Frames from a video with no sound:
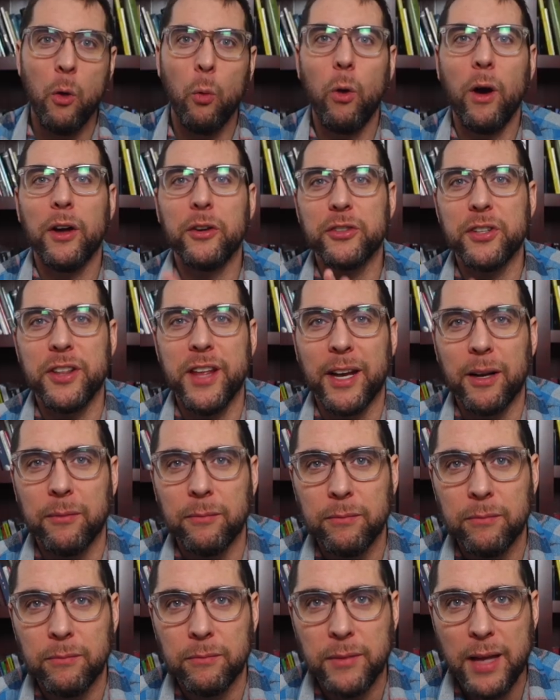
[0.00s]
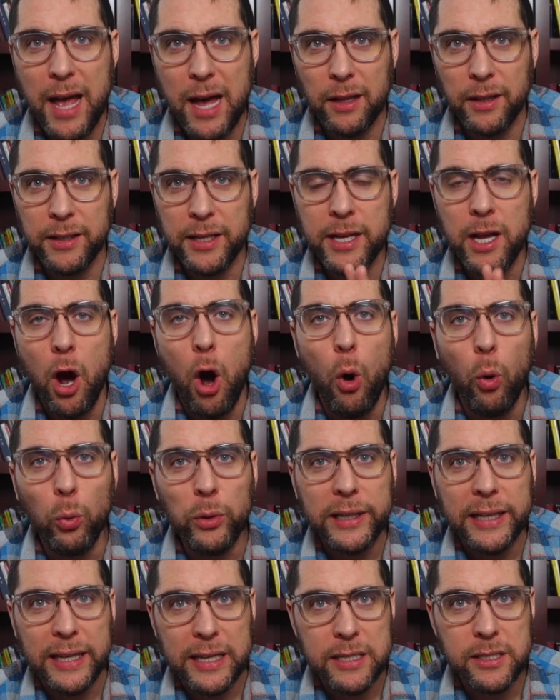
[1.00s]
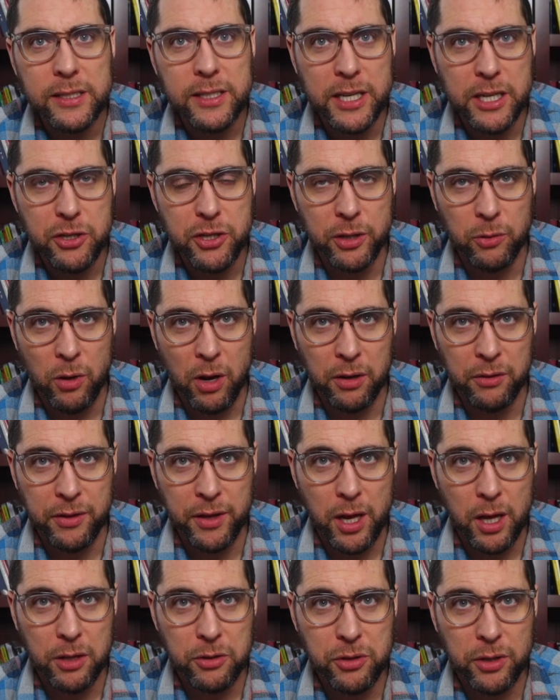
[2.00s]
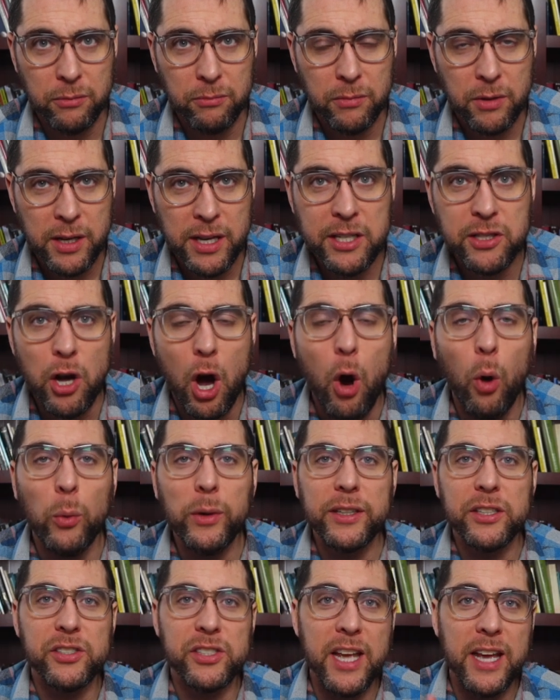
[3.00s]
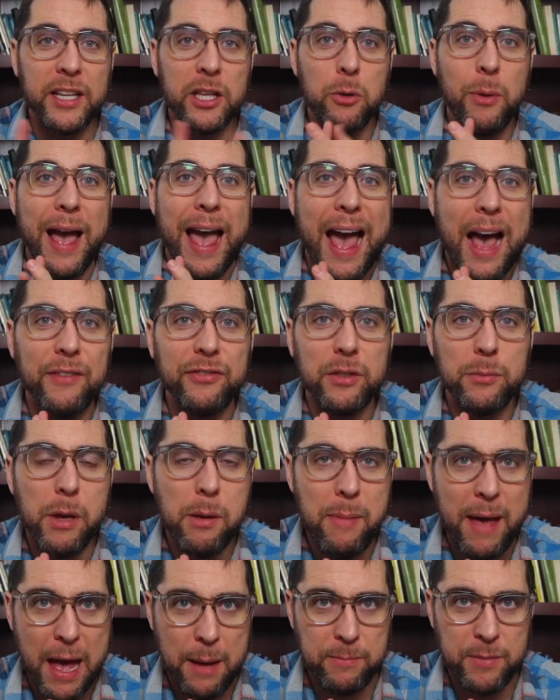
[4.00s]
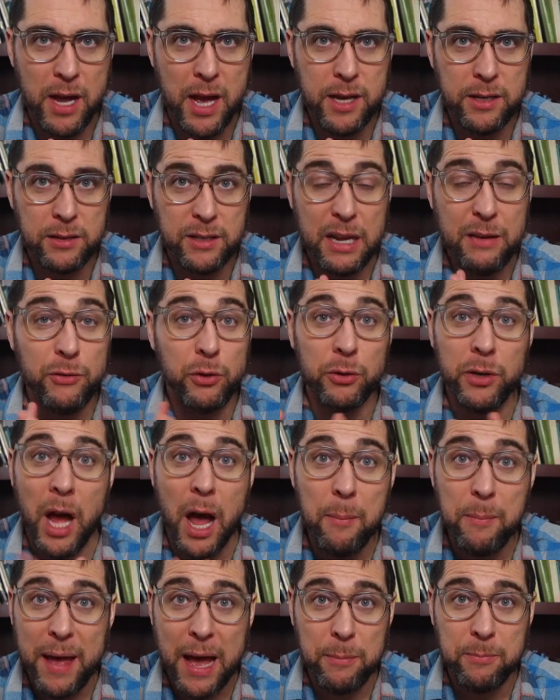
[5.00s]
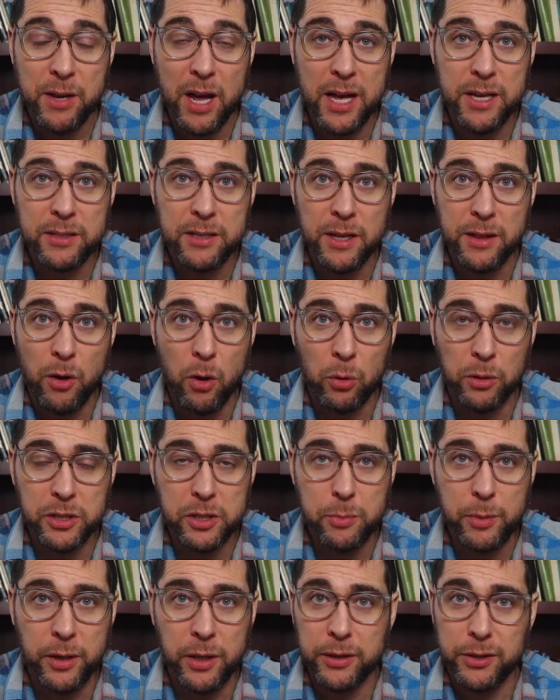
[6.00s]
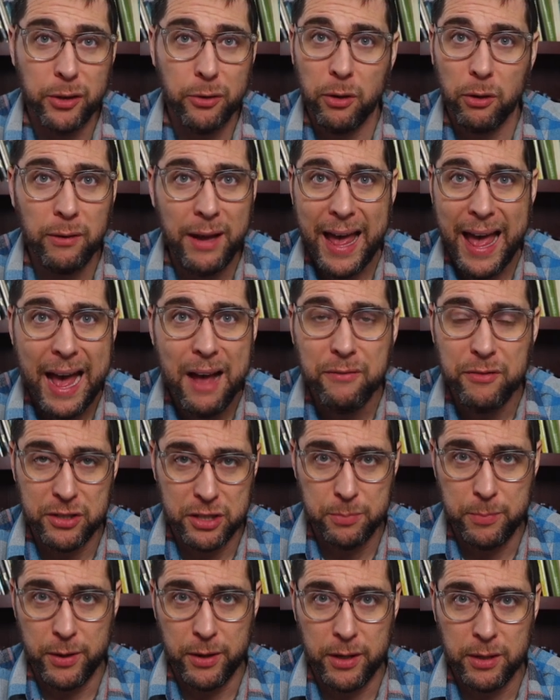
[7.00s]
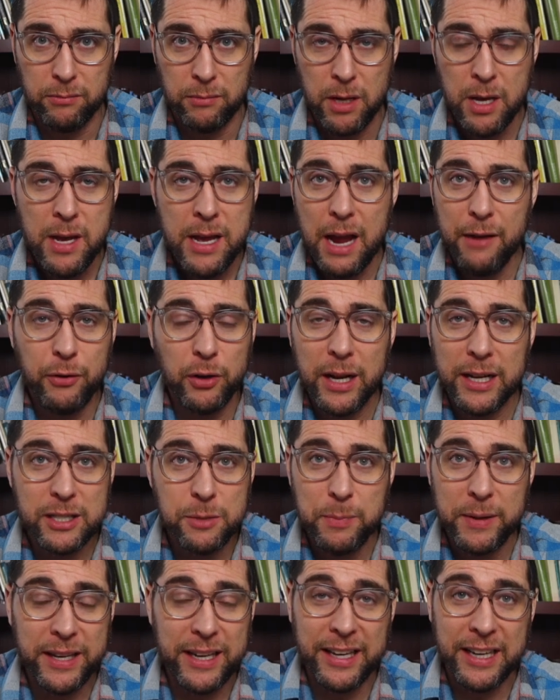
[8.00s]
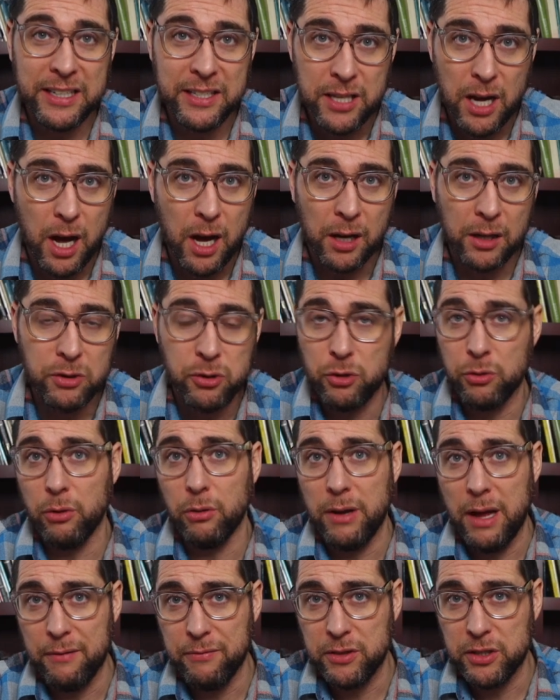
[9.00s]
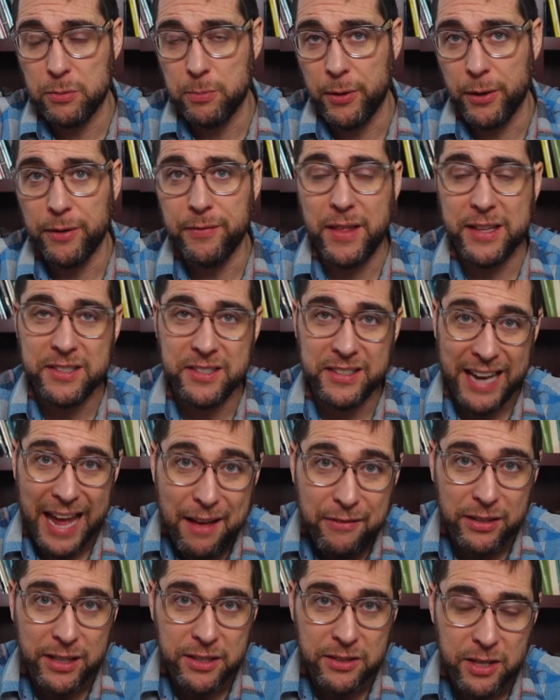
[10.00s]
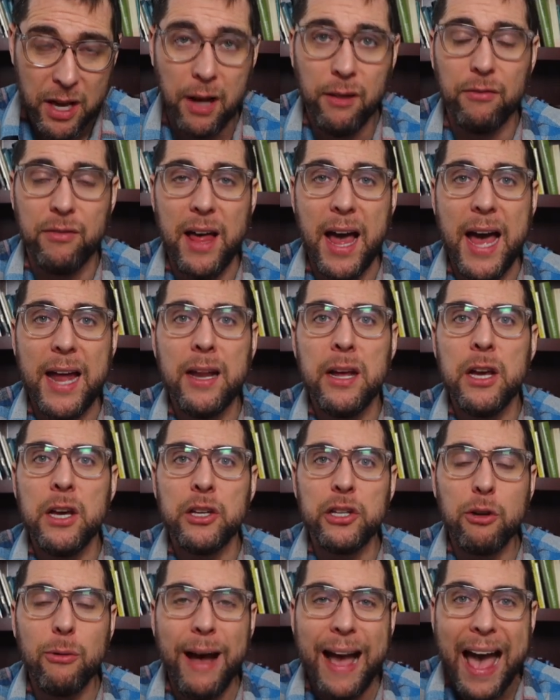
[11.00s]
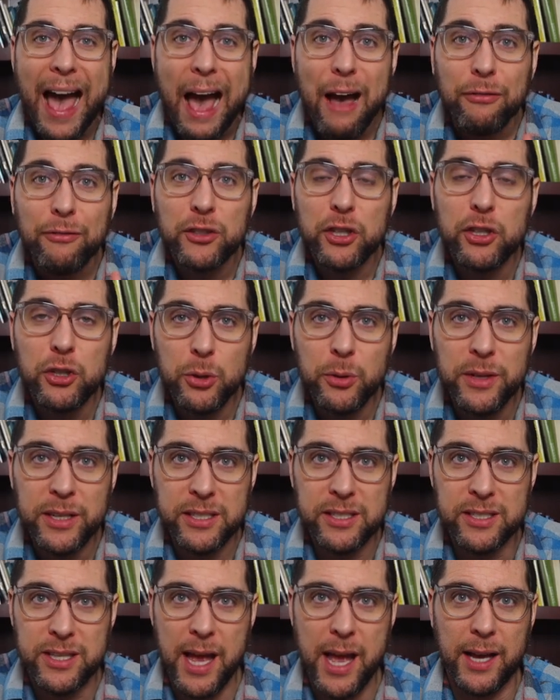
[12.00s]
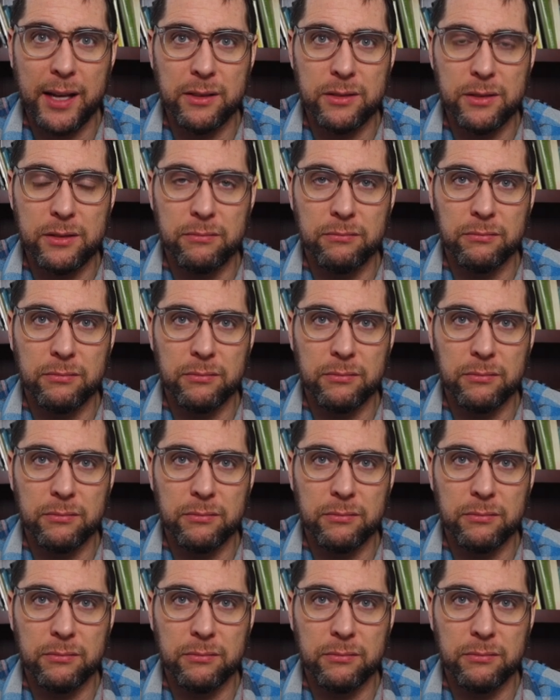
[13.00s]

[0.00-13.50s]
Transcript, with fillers: well, here's the thing, Alan. He already is teaching wrong theology. He's already saying you have to be baptized. If you're not baptized in the Holy Spirit, you don't have the Spirit. If you're not speaking in tongues, you don't have the Spirit. That's an evidence of that. You have to do these things